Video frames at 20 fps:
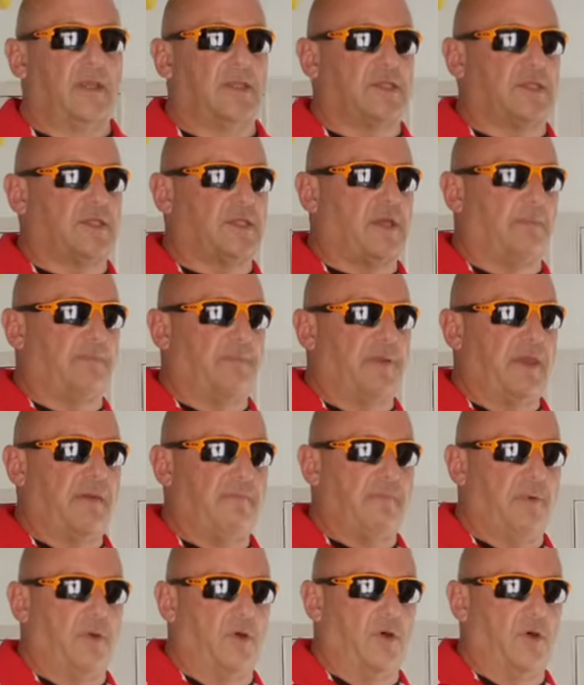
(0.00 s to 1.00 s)
Some
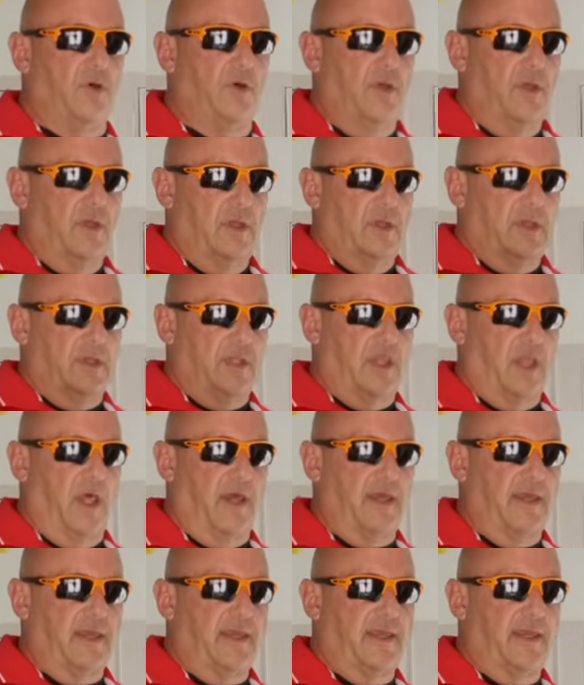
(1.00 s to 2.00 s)
people
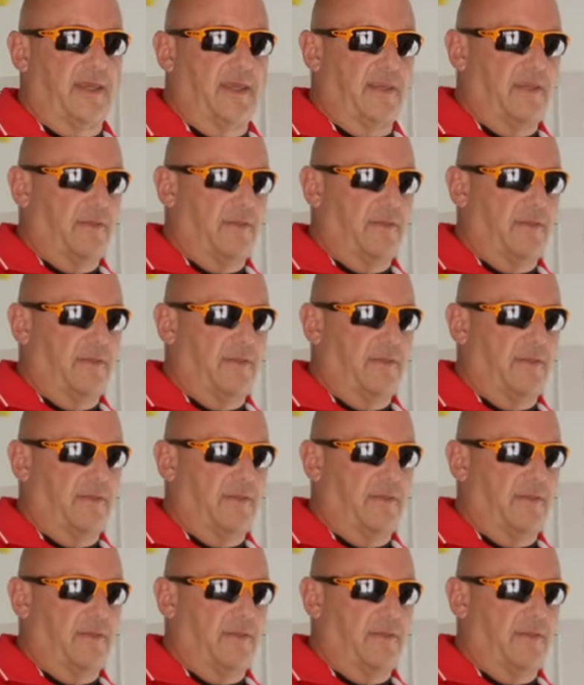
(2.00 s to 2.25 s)
like